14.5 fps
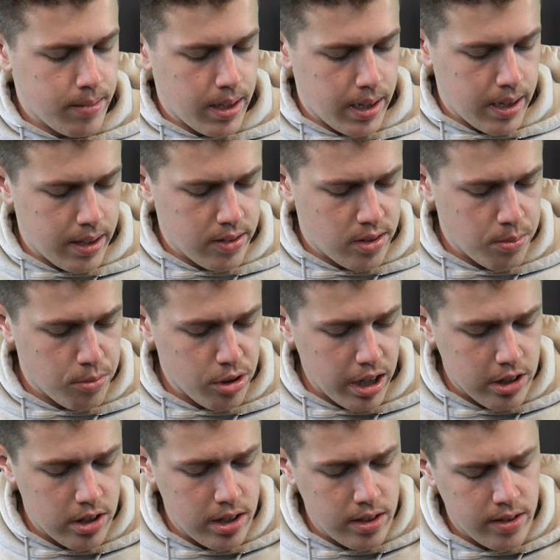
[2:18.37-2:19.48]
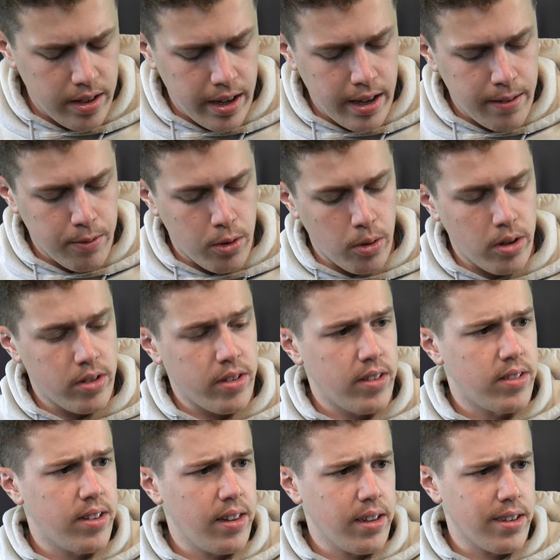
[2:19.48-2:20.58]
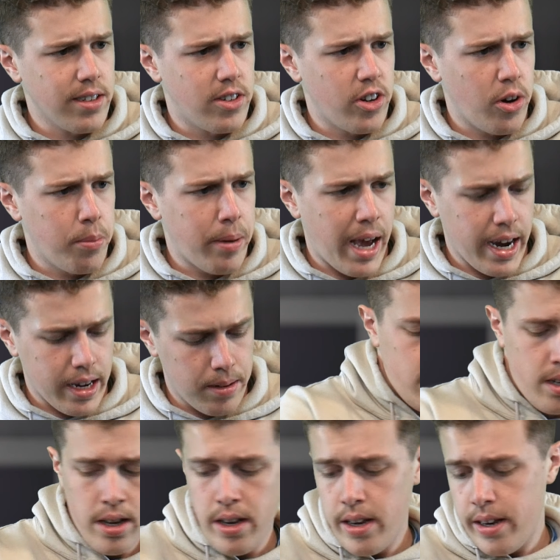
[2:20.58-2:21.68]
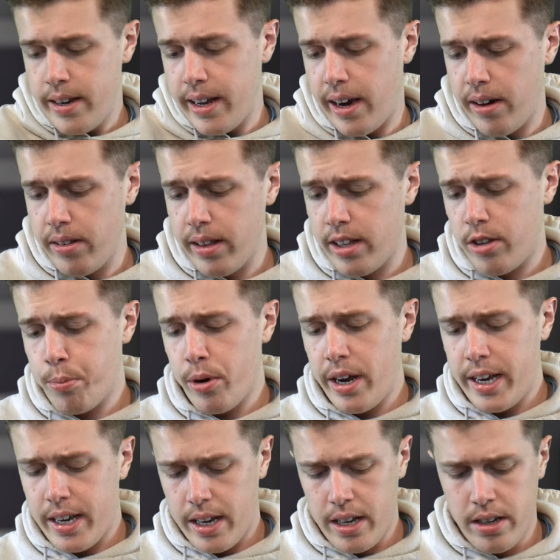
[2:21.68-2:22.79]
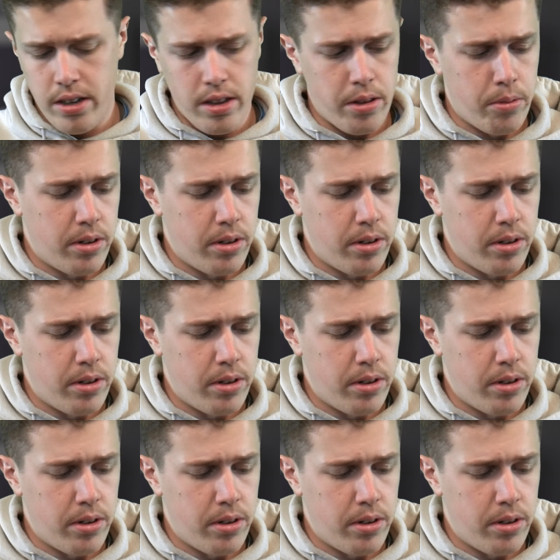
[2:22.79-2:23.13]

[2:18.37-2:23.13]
And some directions, and of course, a silica gel packet. Now let's break into the